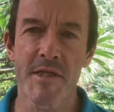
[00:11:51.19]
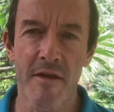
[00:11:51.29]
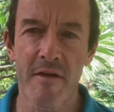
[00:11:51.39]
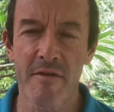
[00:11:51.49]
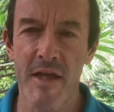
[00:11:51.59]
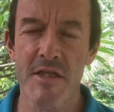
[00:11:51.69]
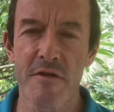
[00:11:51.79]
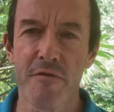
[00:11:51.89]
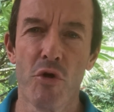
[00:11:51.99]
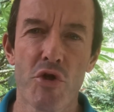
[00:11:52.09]
I think that's the
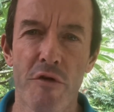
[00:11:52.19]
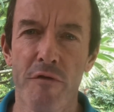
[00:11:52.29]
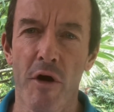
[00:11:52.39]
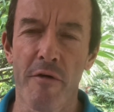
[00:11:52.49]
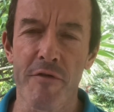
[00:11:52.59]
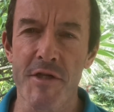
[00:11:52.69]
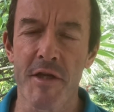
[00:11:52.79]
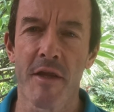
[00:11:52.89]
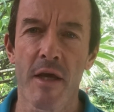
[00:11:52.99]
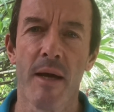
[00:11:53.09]
future for office
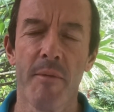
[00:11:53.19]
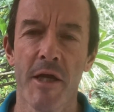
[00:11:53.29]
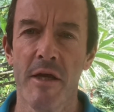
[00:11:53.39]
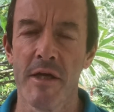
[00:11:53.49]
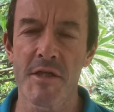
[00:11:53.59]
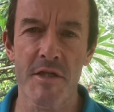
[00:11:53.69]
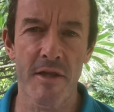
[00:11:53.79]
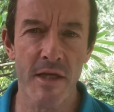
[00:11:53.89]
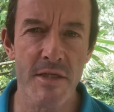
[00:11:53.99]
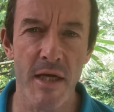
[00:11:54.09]
in the coming years. So
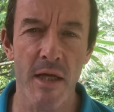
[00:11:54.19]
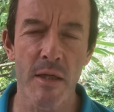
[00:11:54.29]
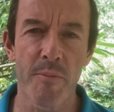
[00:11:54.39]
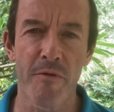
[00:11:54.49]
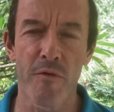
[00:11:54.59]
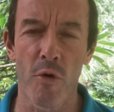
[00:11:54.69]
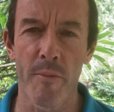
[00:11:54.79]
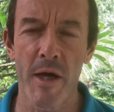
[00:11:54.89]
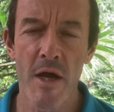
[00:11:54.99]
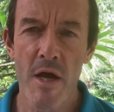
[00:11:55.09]
that's the underperformer.